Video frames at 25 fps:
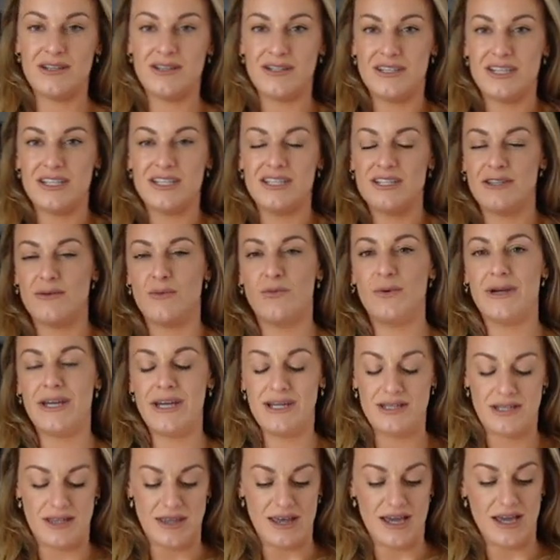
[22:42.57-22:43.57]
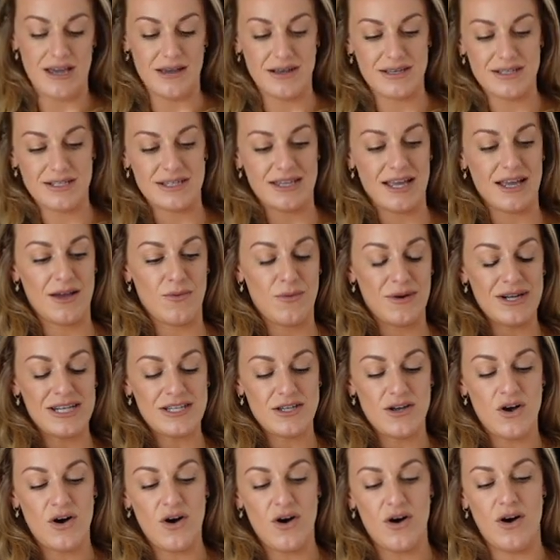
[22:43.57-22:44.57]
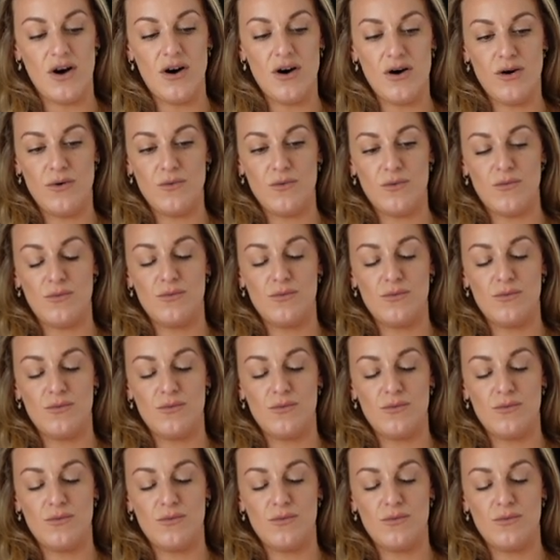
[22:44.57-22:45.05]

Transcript: this is a weird thing because it's like when it's hot,